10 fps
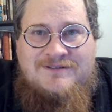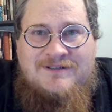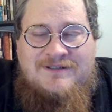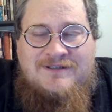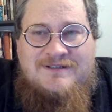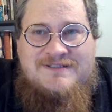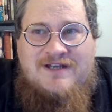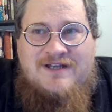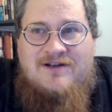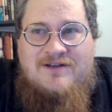It's
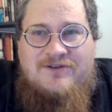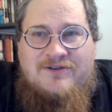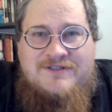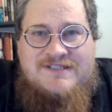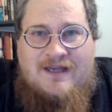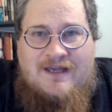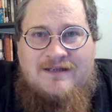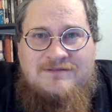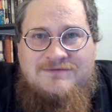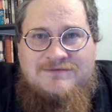not a good
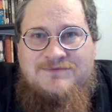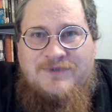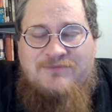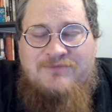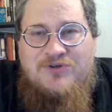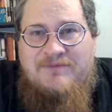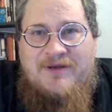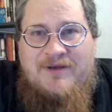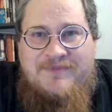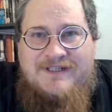sign when a book
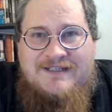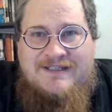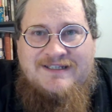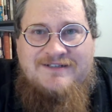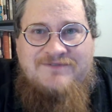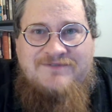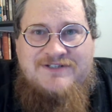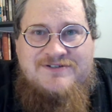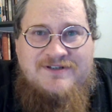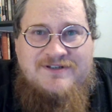about Billy the Kid
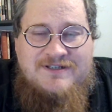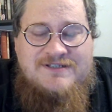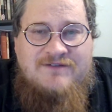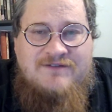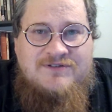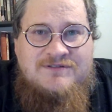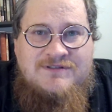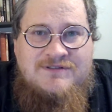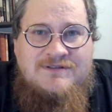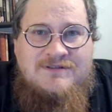features on its cover
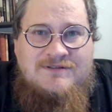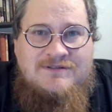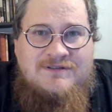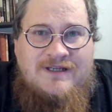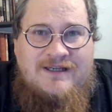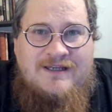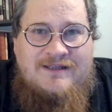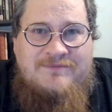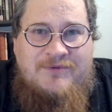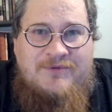
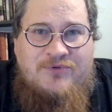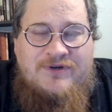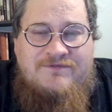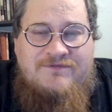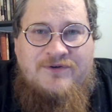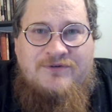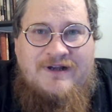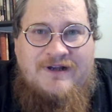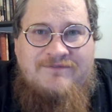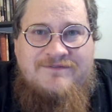a purported
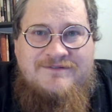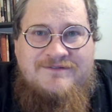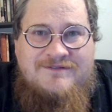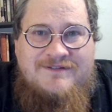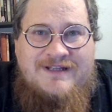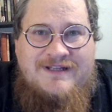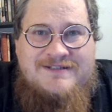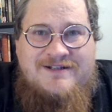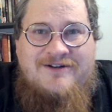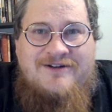photograph that
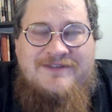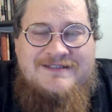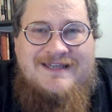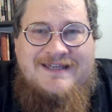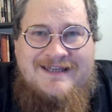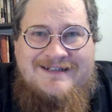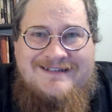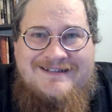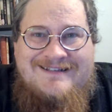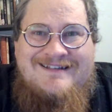is not
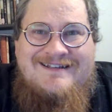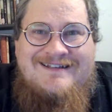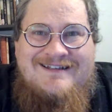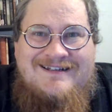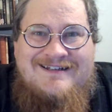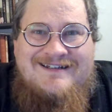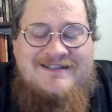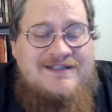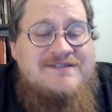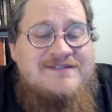authenticated.
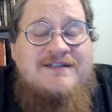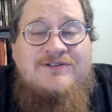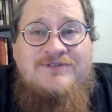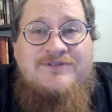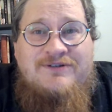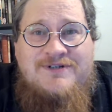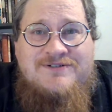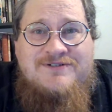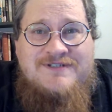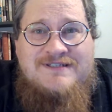It does include the
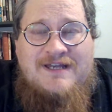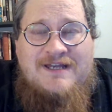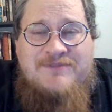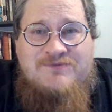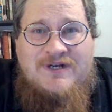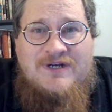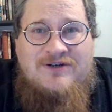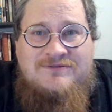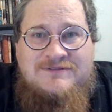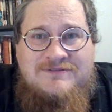original tintype as
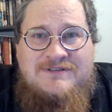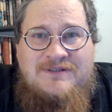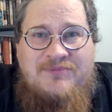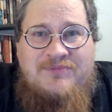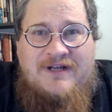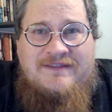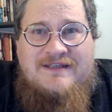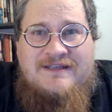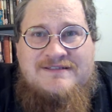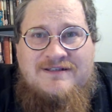well, but I
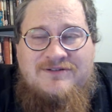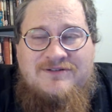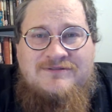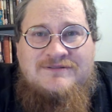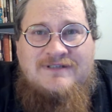think it's a little